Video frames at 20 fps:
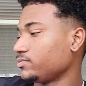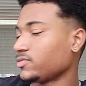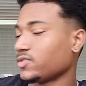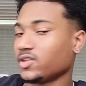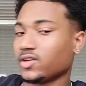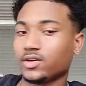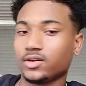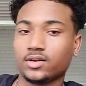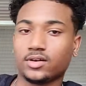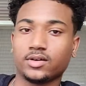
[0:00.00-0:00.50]

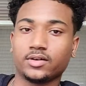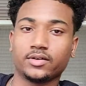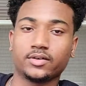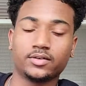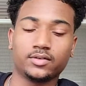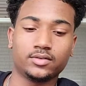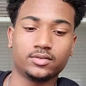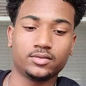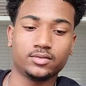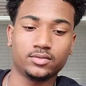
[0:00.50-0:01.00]
the
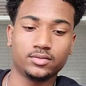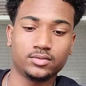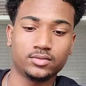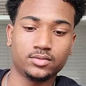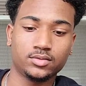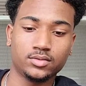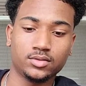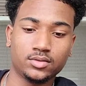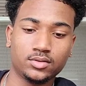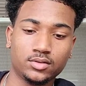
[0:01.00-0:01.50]

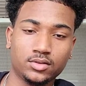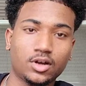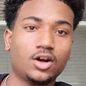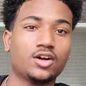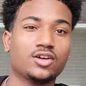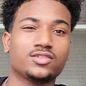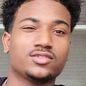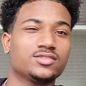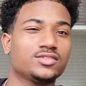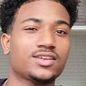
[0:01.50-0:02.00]

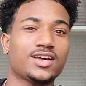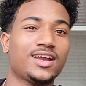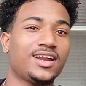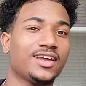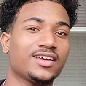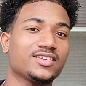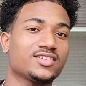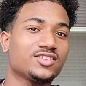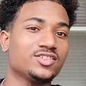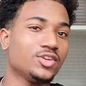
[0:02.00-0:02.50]
it's kind of
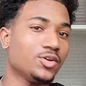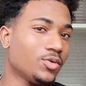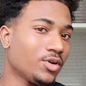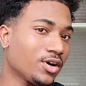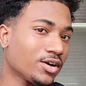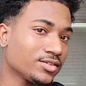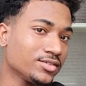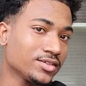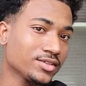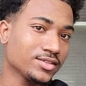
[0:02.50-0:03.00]
like snow
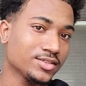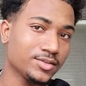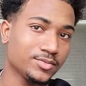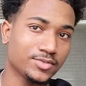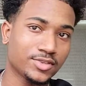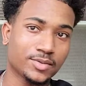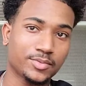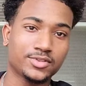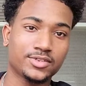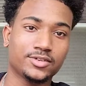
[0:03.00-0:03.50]
Arctic, some
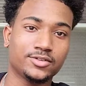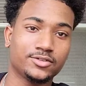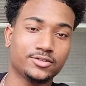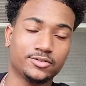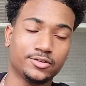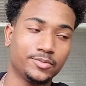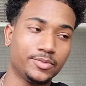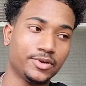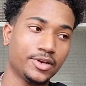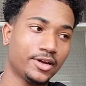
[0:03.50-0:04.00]
type of
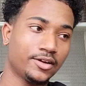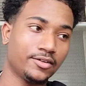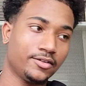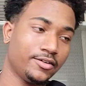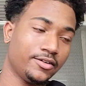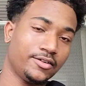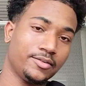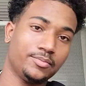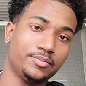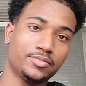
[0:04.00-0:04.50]
territory. But I
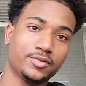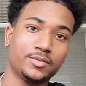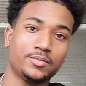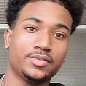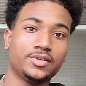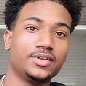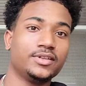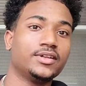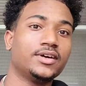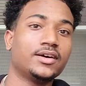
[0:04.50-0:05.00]
already
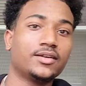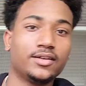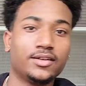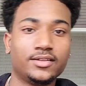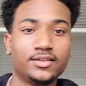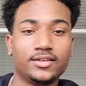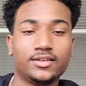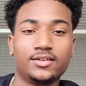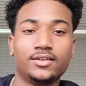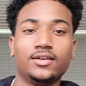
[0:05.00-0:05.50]
completed that,
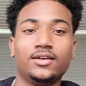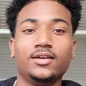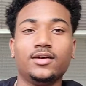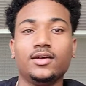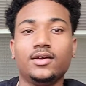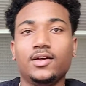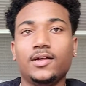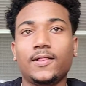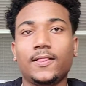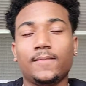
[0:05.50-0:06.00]
and then,
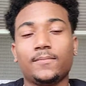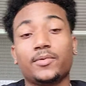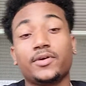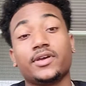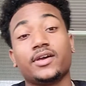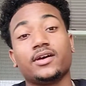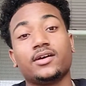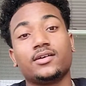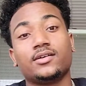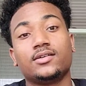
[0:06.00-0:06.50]
but
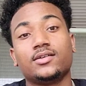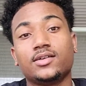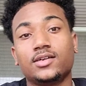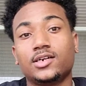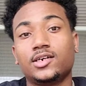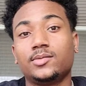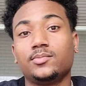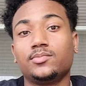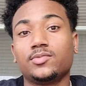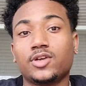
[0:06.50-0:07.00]
yeah,
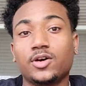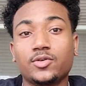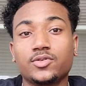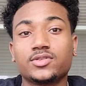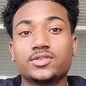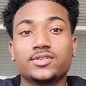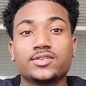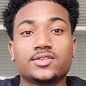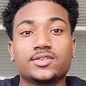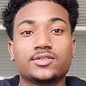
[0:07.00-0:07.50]

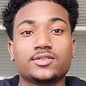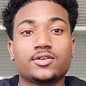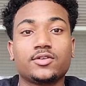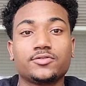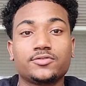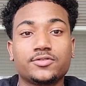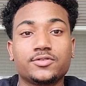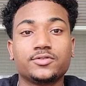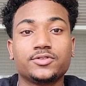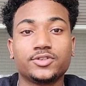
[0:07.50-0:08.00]
Ghost of
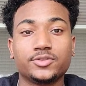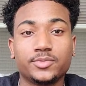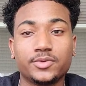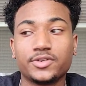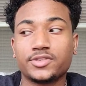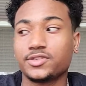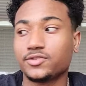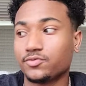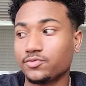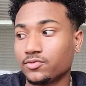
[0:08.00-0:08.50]
Tsushima
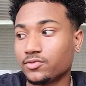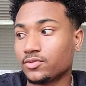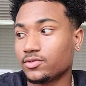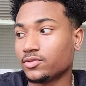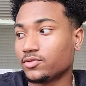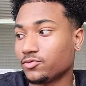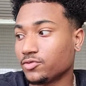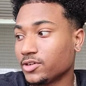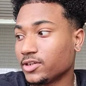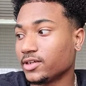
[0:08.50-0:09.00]
is a
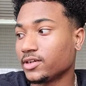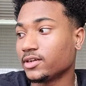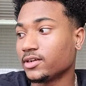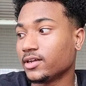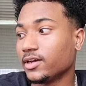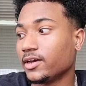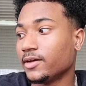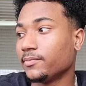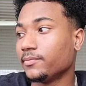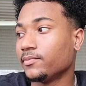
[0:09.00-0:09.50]
really good
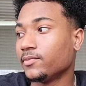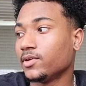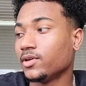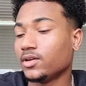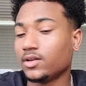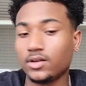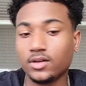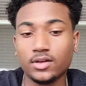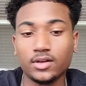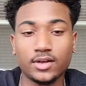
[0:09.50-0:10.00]
game,
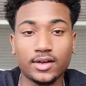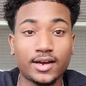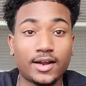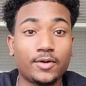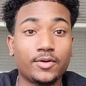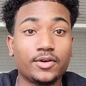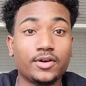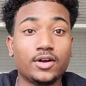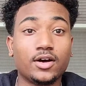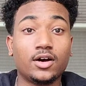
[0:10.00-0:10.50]
and I
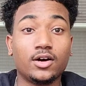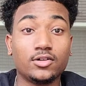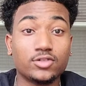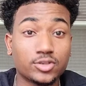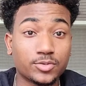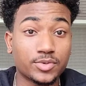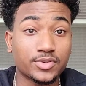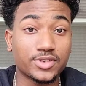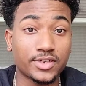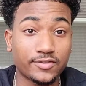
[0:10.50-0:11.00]
would
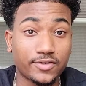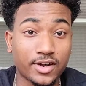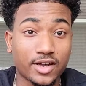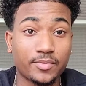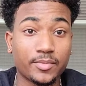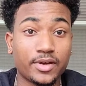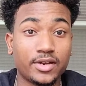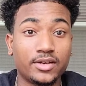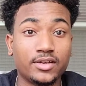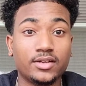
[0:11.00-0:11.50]
100%
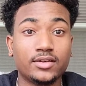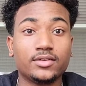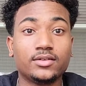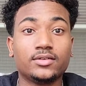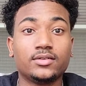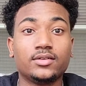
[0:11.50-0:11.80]
recommend it.